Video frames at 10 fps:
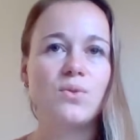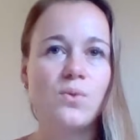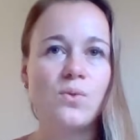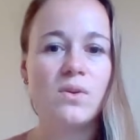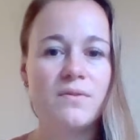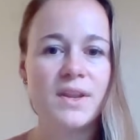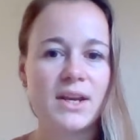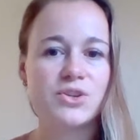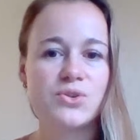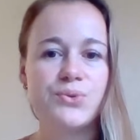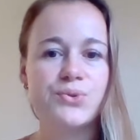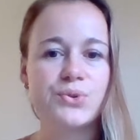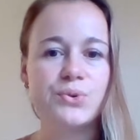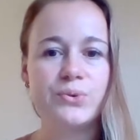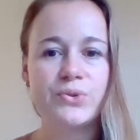all of the national
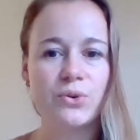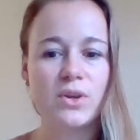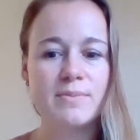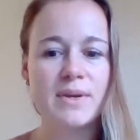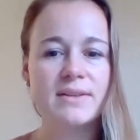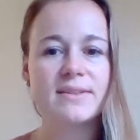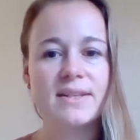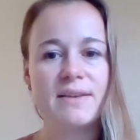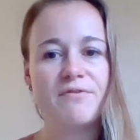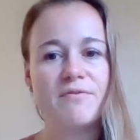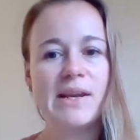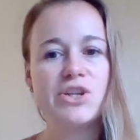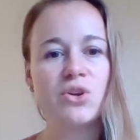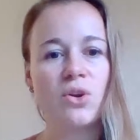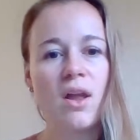schools documents and
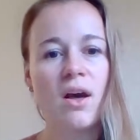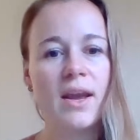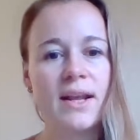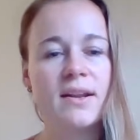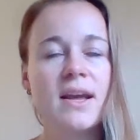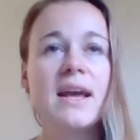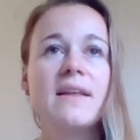information online.